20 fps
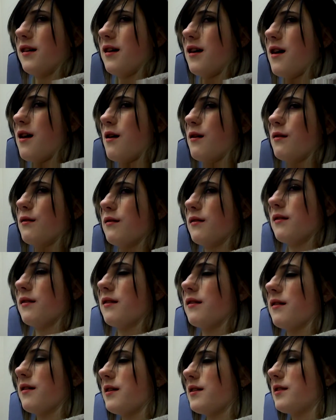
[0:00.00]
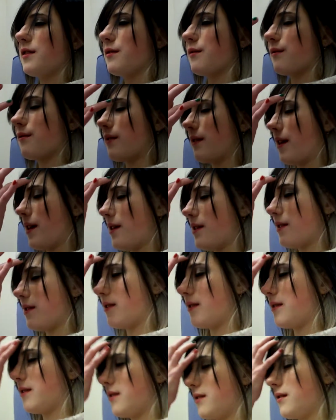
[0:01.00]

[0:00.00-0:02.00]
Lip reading: Oh, that's real nice.